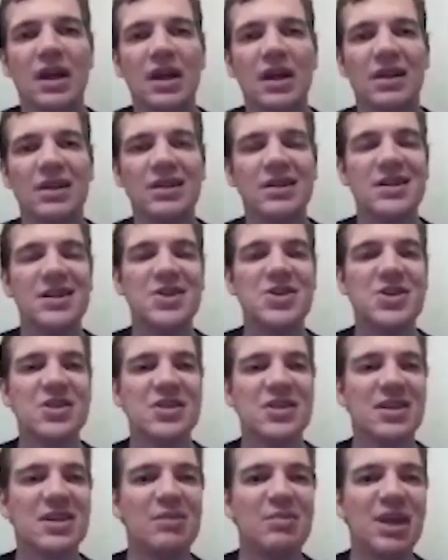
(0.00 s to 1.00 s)
In addition
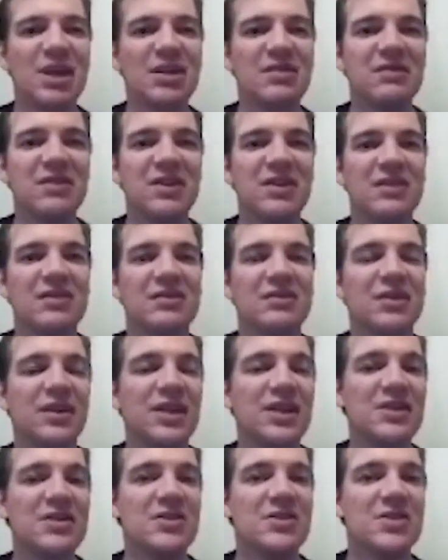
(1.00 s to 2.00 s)
to the benefit of
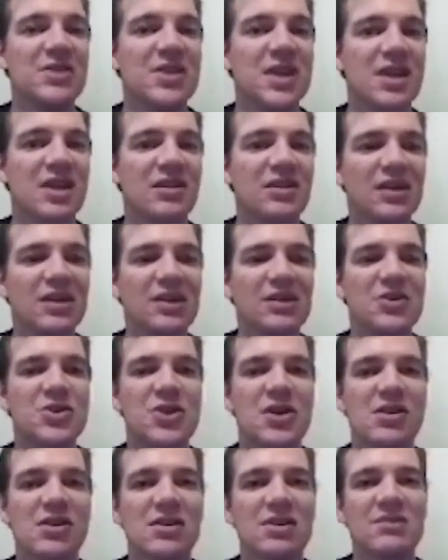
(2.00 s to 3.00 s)
linear scaling,
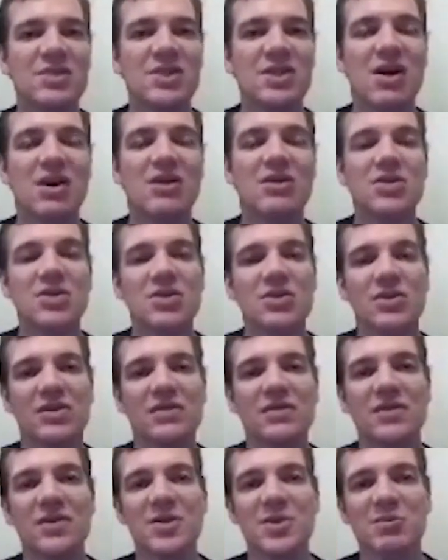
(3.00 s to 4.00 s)
Shardeum is also the
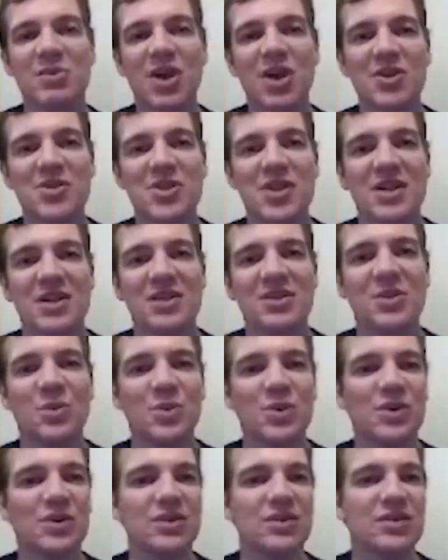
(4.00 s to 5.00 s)
first blockchain in the
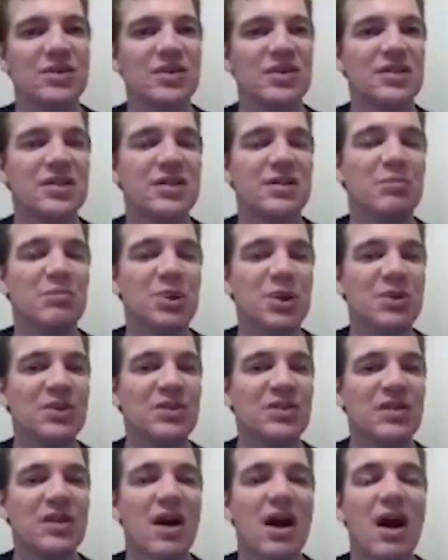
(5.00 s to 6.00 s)
world to
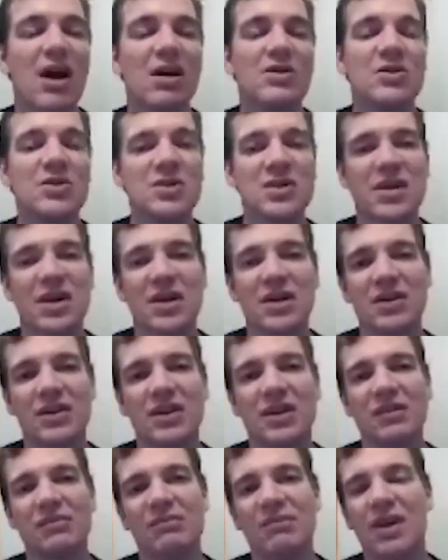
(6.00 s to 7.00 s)
build
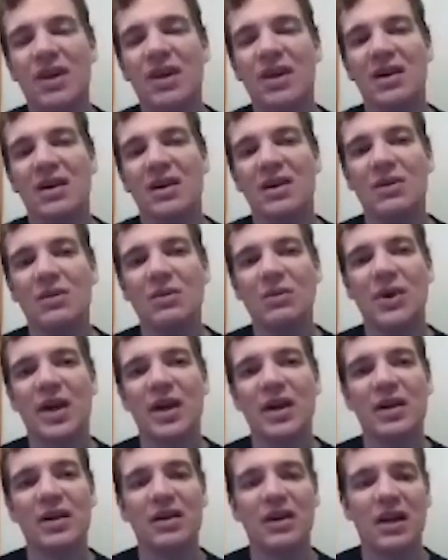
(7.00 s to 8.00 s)
auto-scaling,
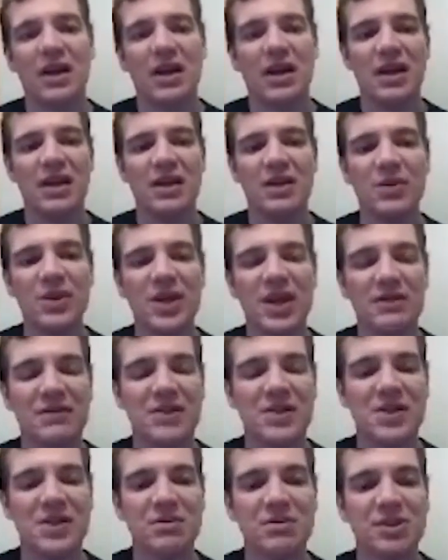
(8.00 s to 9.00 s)
where here we have a
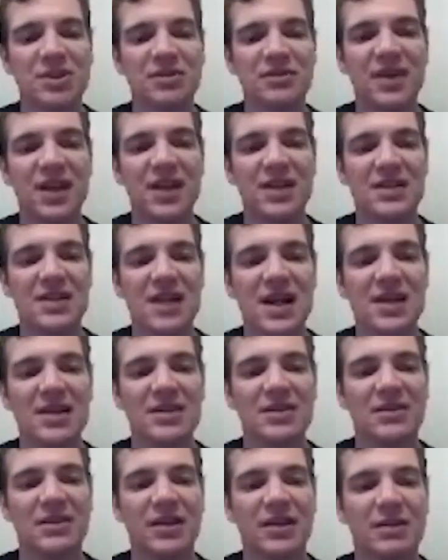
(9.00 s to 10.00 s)
simplified
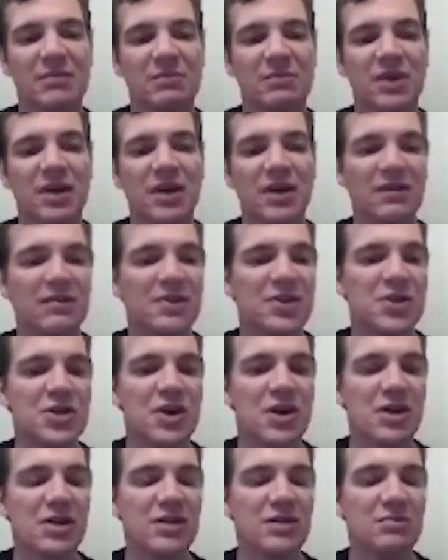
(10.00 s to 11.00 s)
diagram of a
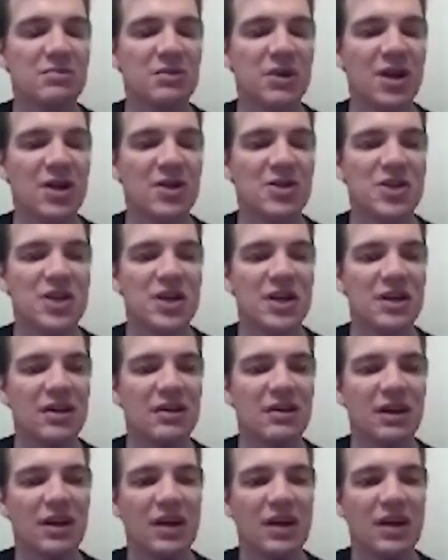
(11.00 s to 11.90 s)
Shardeum blockchain.